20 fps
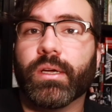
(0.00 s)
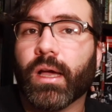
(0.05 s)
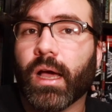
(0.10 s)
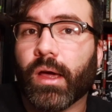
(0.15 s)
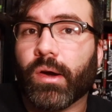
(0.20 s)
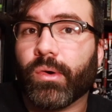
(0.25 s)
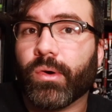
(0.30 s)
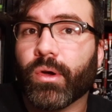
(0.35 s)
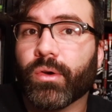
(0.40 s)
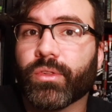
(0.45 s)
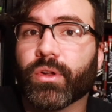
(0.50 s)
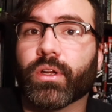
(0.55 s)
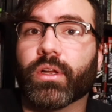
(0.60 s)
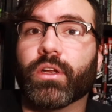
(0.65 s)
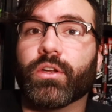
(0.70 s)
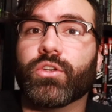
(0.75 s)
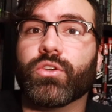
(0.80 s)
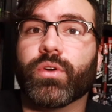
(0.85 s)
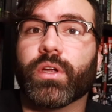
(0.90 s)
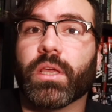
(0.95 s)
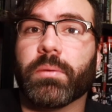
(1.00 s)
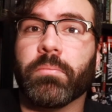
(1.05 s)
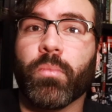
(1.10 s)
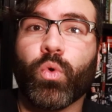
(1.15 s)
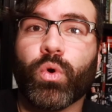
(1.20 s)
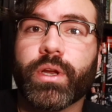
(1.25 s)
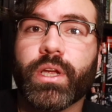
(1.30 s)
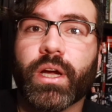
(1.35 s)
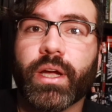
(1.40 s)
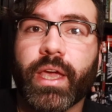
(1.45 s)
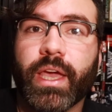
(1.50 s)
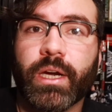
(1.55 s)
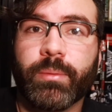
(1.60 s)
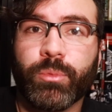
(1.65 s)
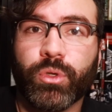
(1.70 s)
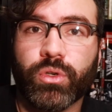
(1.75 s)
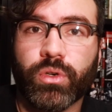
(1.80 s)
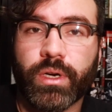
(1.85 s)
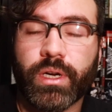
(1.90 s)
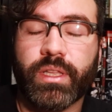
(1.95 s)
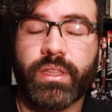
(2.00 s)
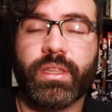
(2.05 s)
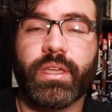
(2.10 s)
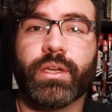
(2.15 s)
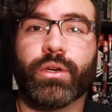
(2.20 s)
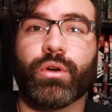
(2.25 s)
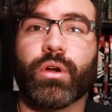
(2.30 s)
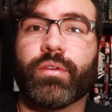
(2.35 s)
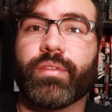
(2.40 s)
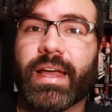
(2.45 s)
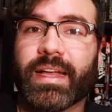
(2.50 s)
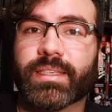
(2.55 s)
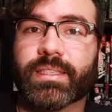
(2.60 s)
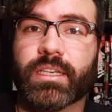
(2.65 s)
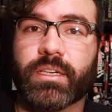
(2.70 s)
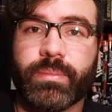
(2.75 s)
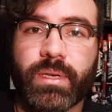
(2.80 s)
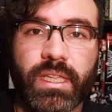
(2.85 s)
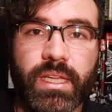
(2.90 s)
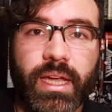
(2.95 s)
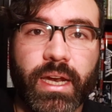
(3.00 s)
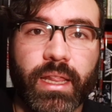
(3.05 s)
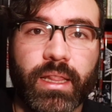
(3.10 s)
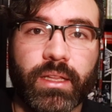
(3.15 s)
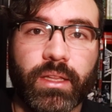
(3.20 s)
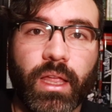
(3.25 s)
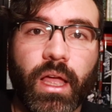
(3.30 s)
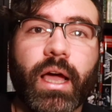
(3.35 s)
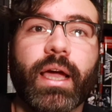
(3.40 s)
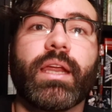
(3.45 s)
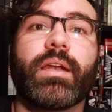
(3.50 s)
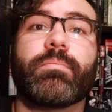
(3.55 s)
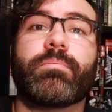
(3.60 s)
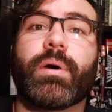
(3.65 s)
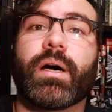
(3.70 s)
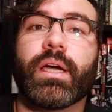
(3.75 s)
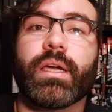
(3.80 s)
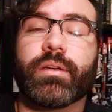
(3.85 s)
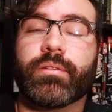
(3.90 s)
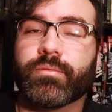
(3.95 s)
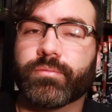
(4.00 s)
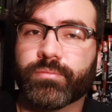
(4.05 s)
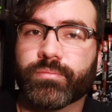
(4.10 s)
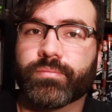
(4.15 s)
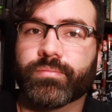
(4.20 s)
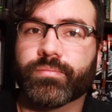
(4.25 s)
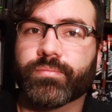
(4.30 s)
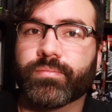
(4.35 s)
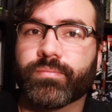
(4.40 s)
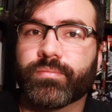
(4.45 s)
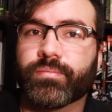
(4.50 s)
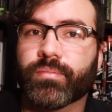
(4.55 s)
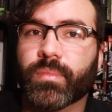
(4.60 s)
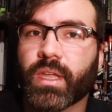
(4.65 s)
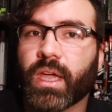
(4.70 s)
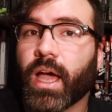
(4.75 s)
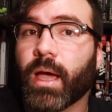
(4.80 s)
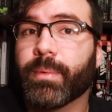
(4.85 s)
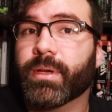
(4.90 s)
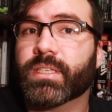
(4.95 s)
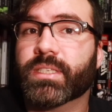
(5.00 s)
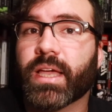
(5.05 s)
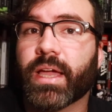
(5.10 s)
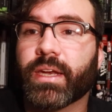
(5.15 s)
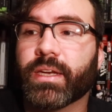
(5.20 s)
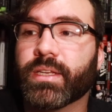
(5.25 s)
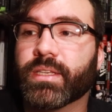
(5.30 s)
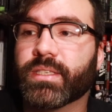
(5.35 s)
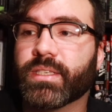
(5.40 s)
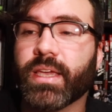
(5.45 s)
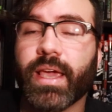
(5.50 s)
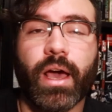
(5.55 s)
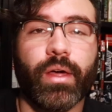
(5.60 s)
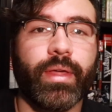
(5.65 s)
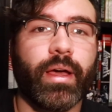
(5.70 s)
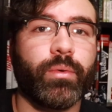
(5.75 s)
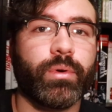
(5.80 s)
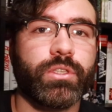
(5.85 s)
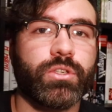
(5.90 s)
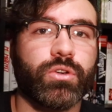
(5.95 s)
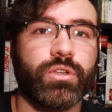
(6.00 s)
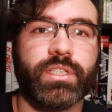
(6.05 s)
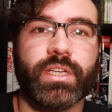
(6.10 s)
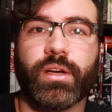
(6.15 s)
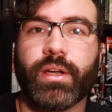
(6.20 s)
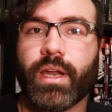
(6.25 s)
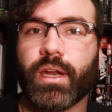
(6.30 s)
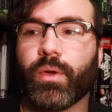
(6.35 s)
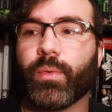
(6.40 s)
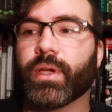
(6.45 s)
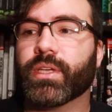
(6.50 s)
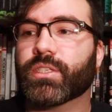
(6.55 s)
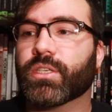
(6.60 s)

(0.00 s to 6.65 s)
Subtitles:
I don't know if they're going to do any more Young Animal or anything, or if that's going to be the end of the line, but I'm excited to see how that one turns out anyway.